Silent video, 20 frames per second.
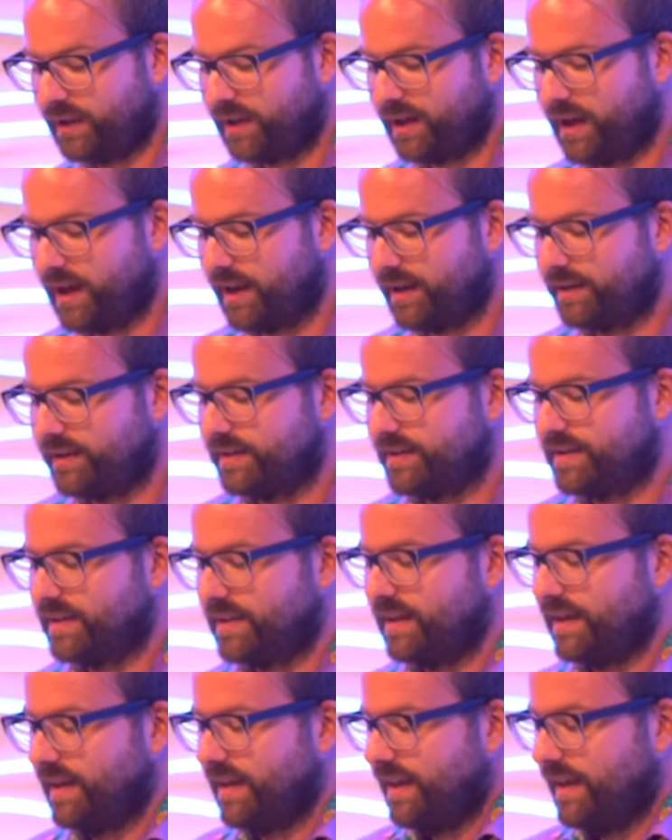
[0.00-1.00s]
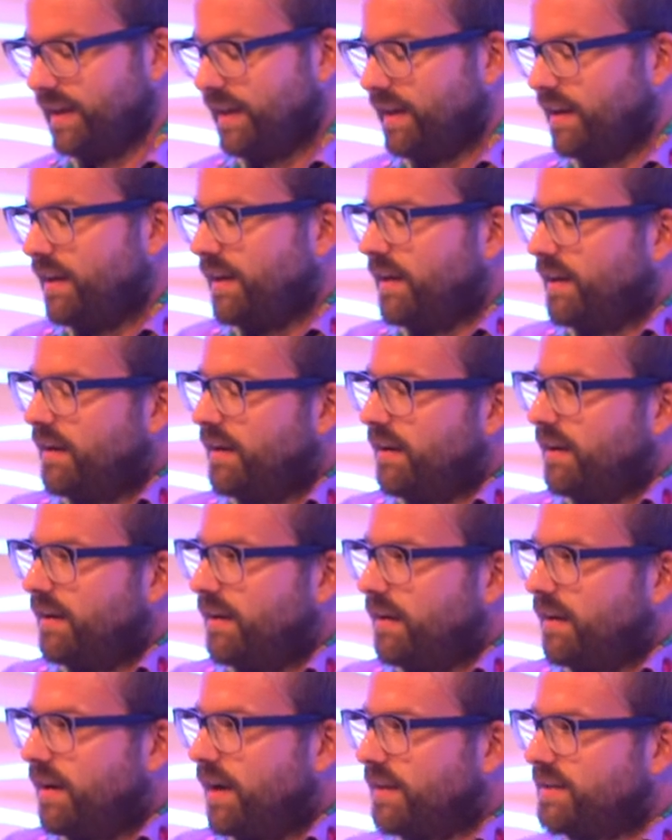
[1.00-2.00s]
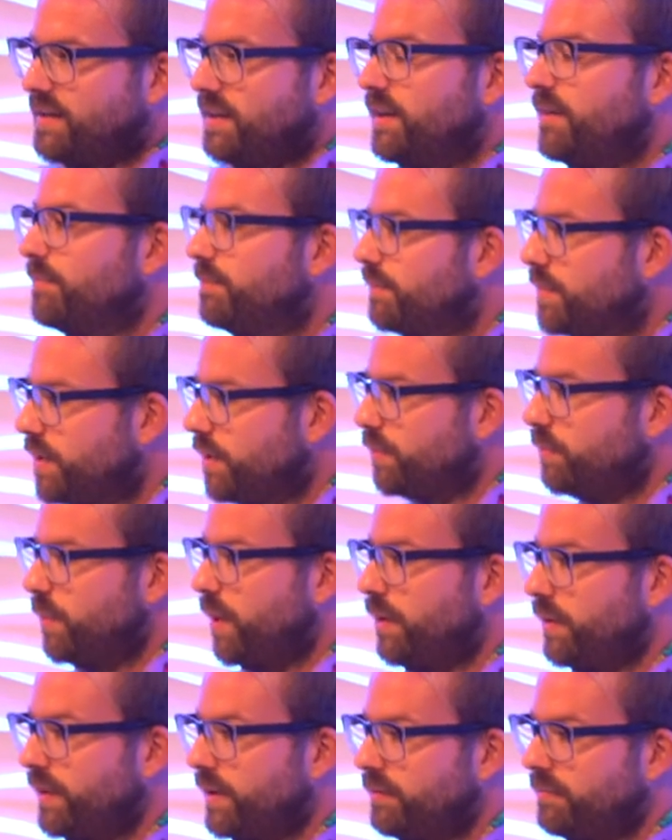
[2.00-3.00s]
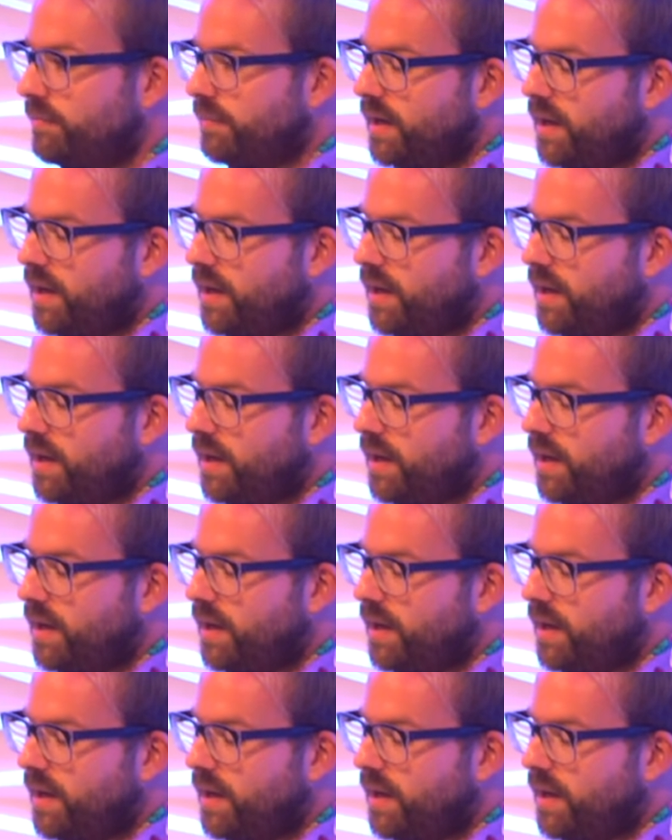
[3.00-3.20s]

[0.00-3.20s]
And I'd say, don't worry.